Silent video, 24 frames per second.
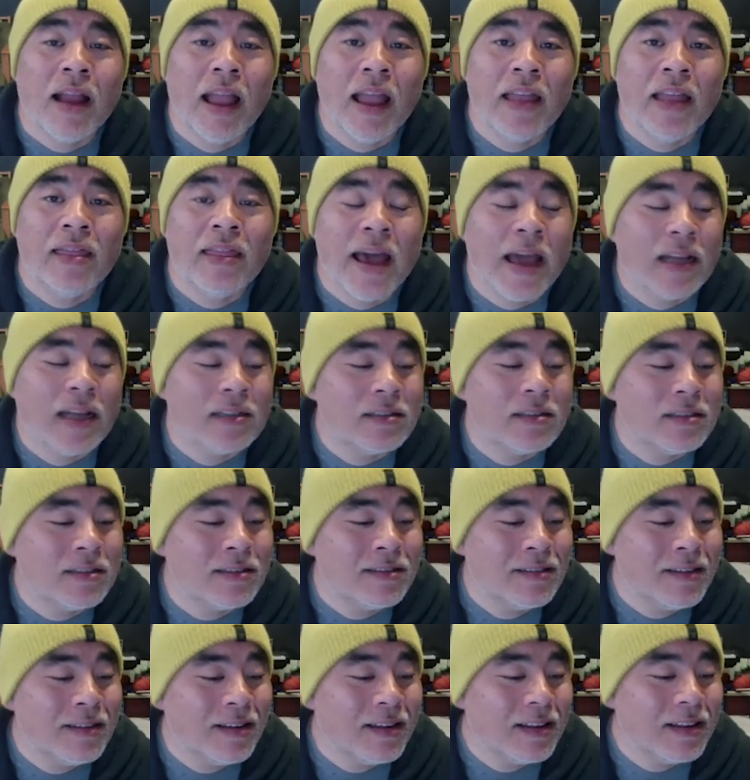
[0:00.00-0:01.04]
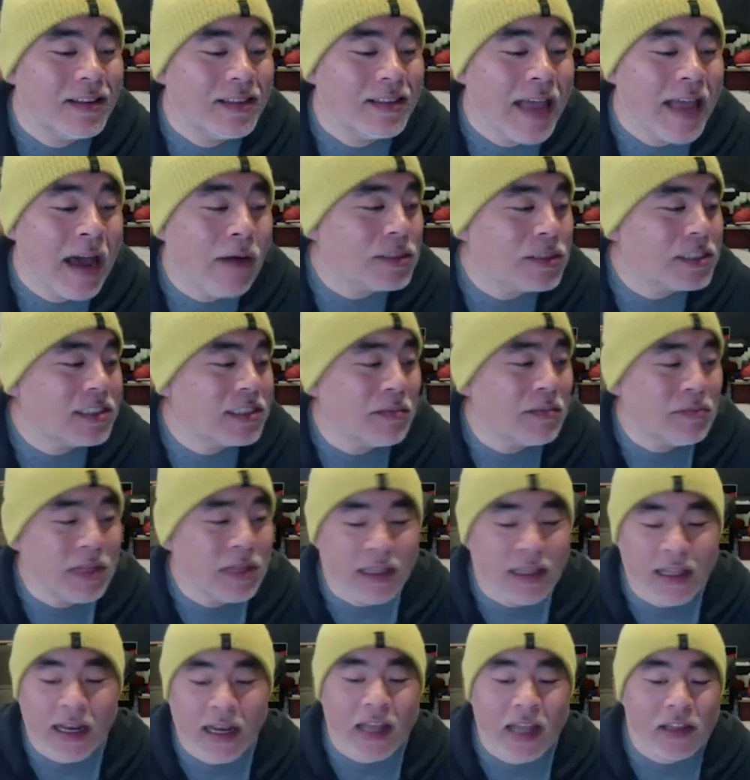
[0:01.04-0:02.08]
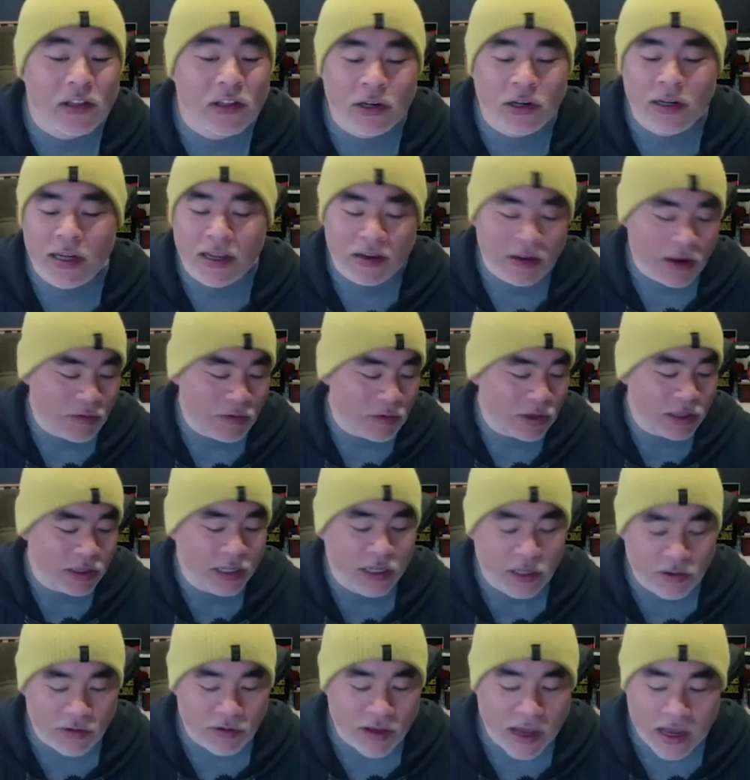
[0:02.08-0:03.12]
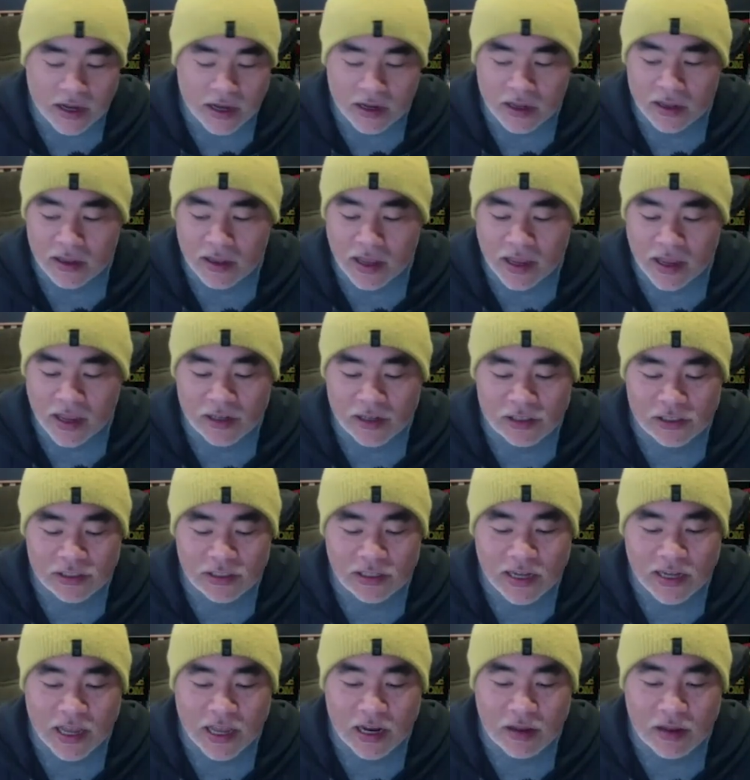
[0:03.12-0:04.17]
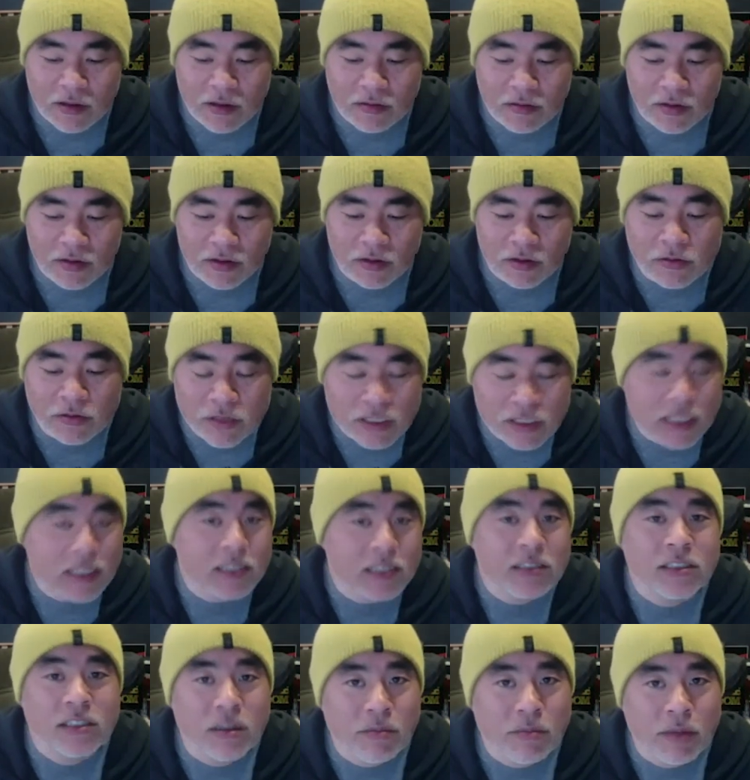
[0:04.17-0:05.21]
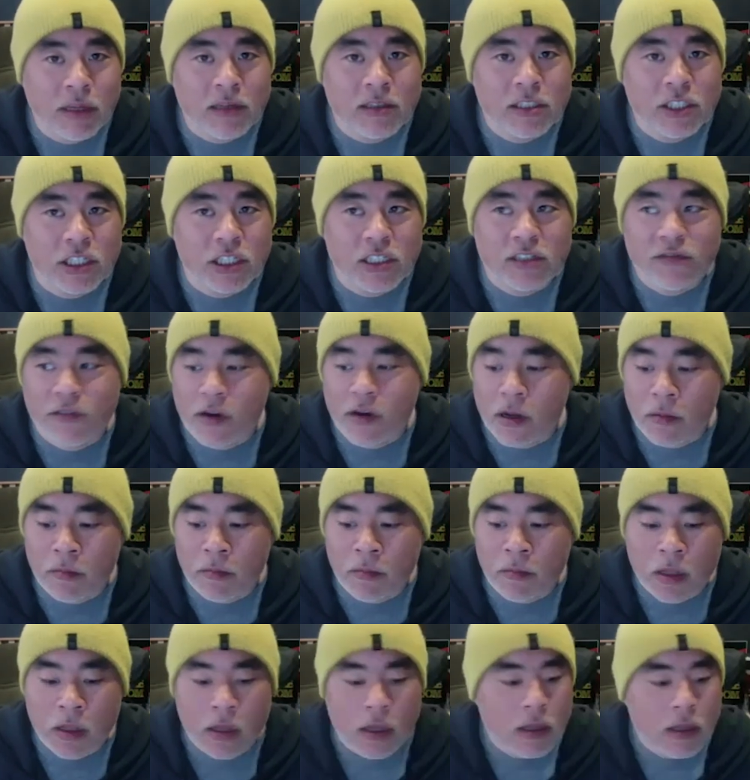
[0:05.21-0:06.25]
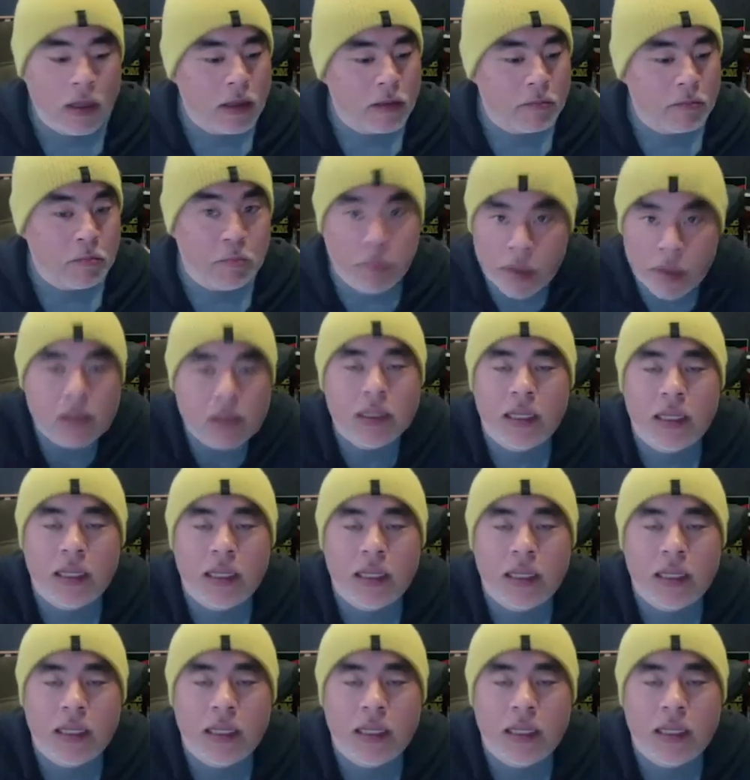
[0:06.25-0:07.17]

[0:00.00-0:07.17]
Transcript: And that was something that I learned. I really I understood how to use the instrument just from building.